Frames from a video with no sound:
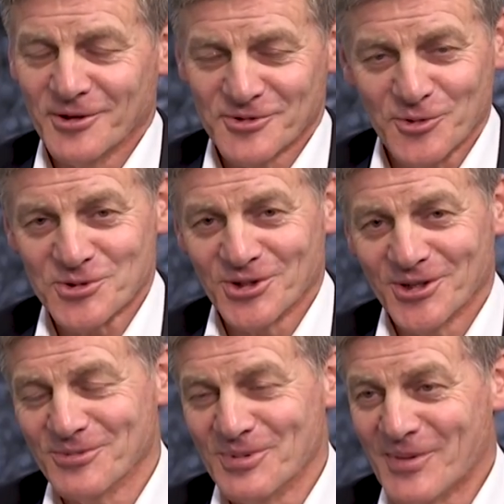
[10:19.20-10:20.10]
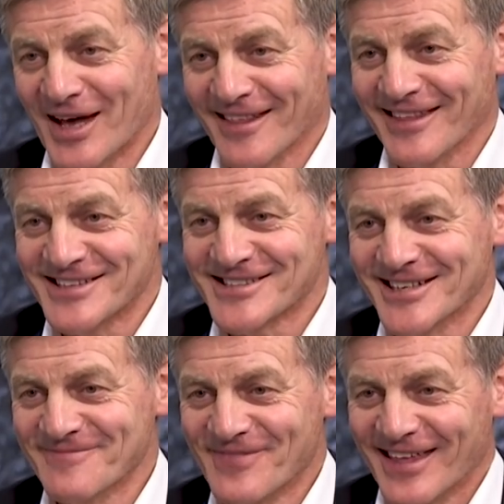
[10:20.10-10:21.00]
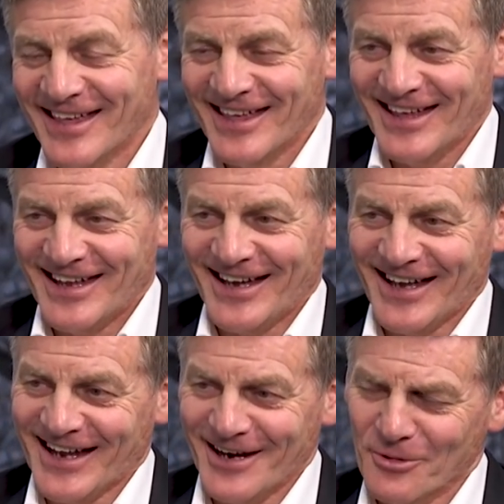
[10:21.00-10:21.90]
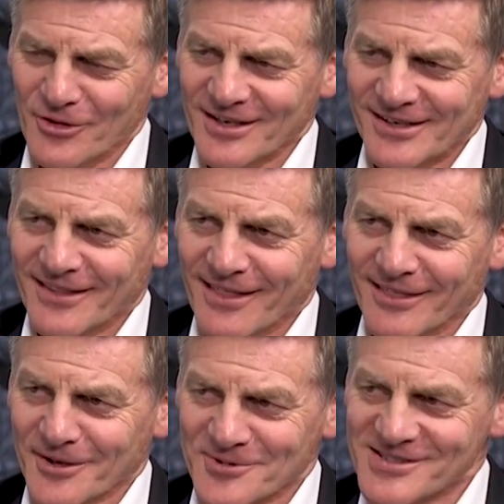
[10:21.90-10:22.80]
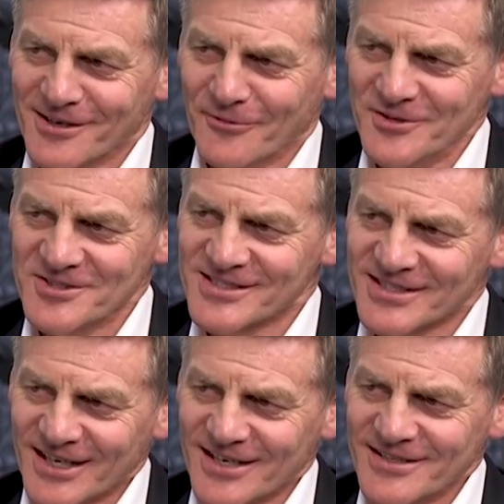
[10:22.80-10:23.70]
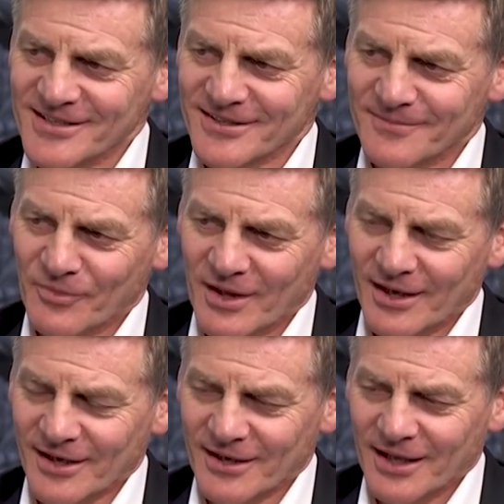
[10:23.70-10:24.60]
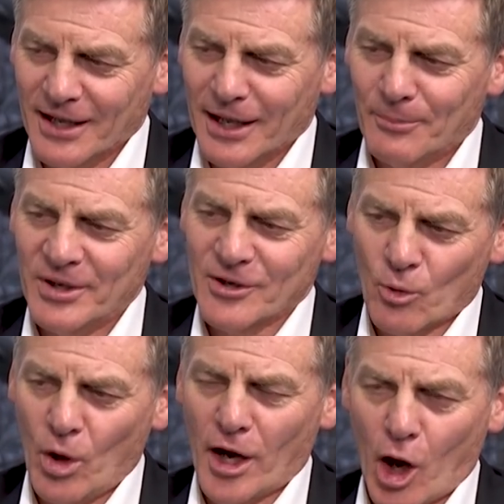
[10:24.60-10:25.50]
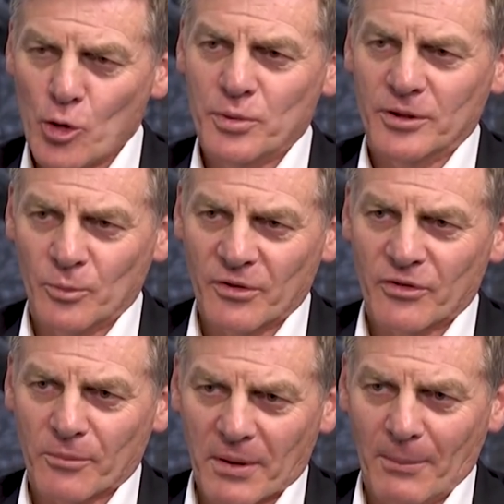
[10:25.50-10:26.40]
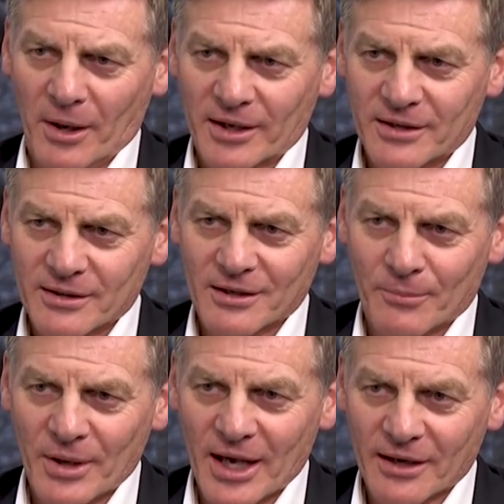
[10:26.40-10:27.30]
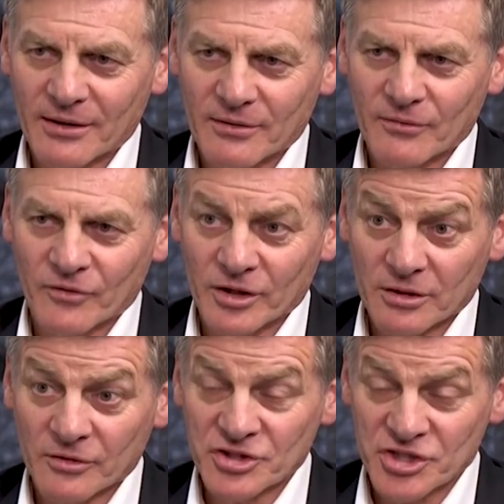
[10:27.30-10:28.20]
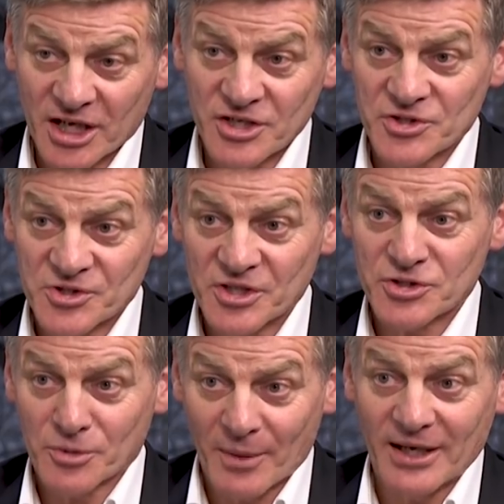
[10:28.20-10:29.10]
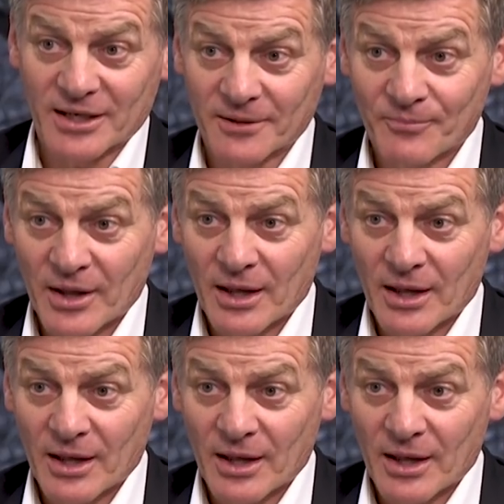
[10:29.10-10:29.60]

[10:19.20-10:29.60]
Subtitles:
I was fortunate to be part of that team. And I think another thing was often just taking the, you know, being quite open with the public about the changes that you're making.